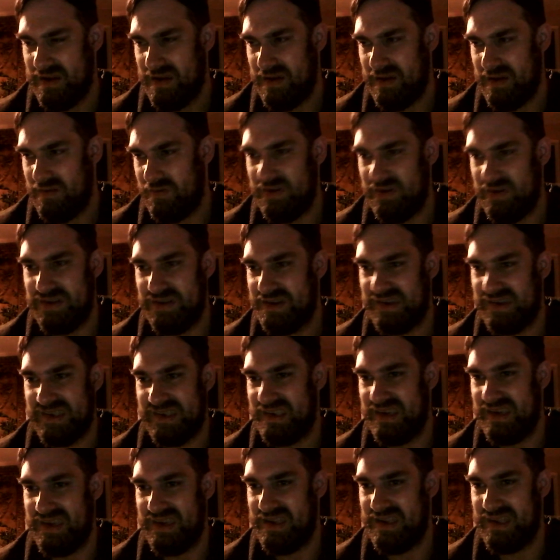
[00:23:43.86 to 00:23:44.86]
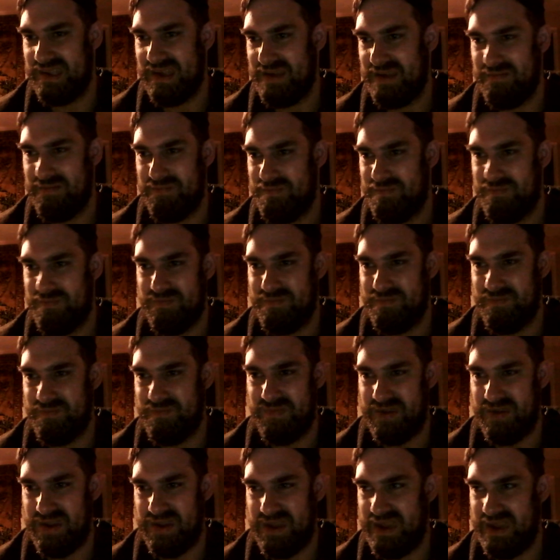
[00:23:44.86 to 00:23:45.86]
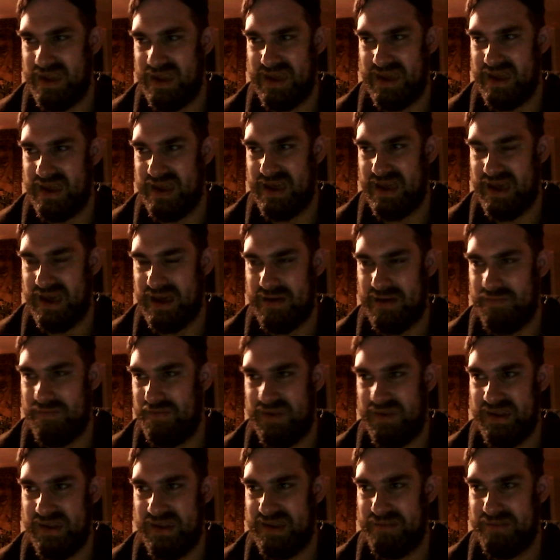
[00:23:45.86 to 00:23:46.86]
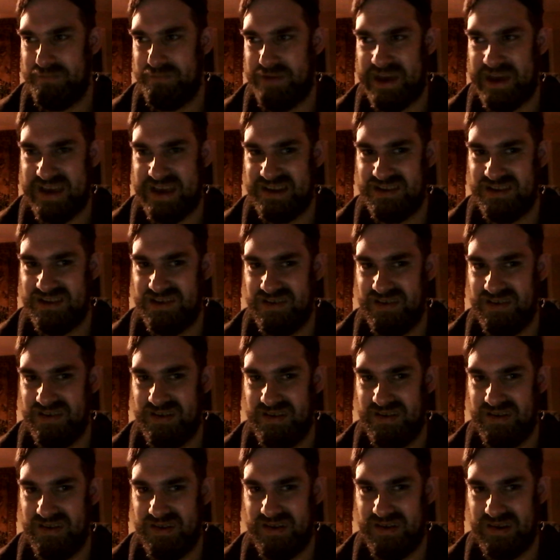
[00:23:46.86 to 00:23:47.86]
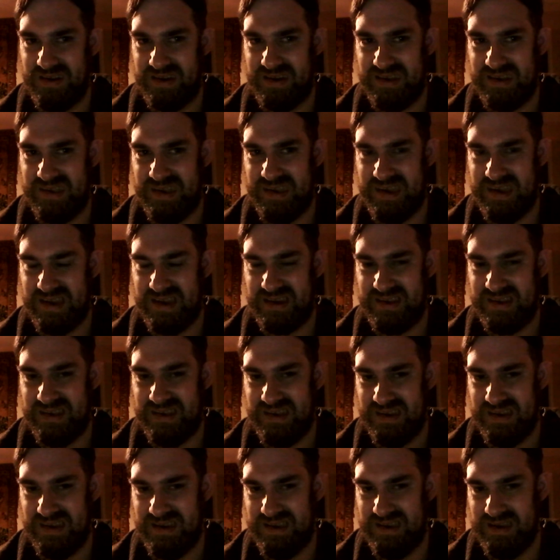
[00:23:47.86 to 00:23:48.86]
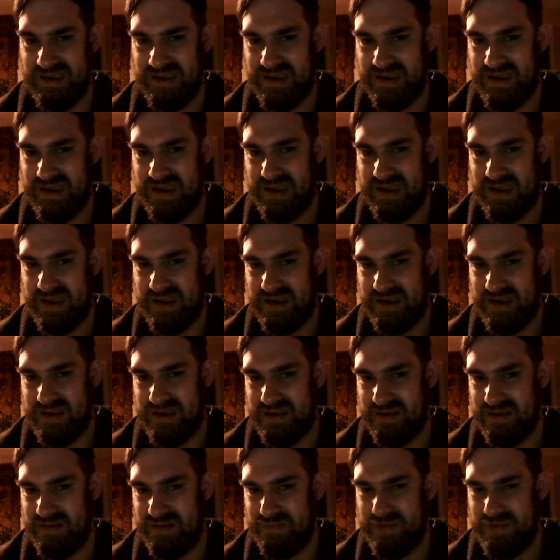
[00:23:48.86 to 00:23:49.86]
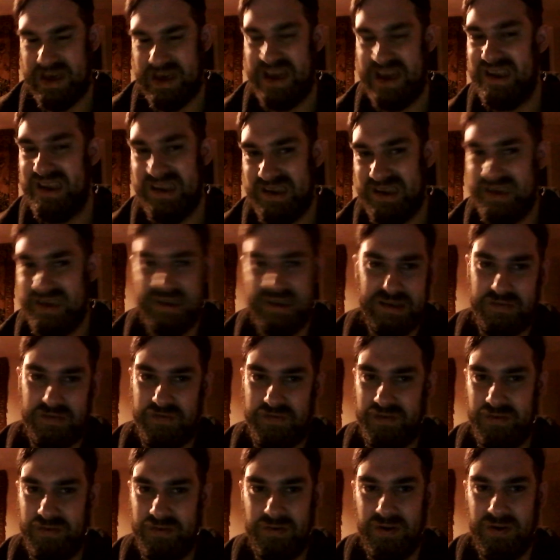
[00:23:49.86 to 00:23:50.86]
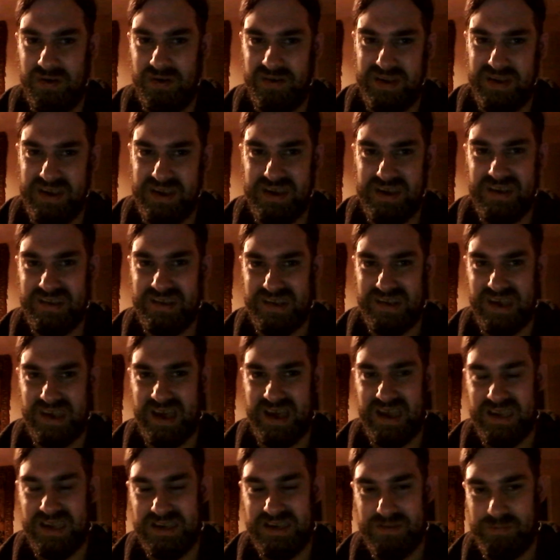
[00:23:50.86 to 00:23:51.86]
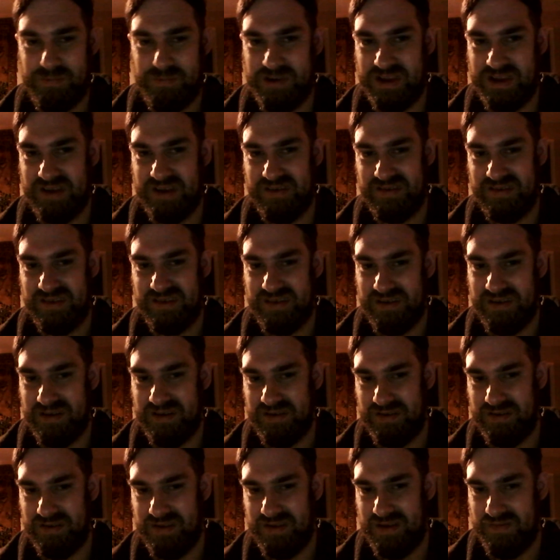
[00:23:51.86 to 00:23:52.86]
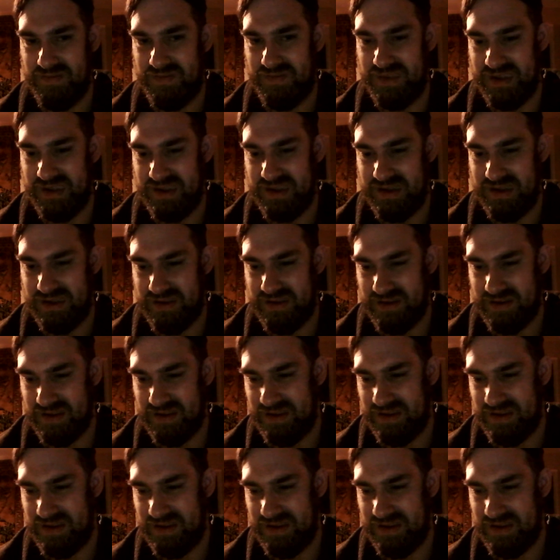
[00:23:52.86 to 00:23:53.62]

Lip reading: we just see them have this passionate sex scene. And it is full on. It is a HBO style love scene.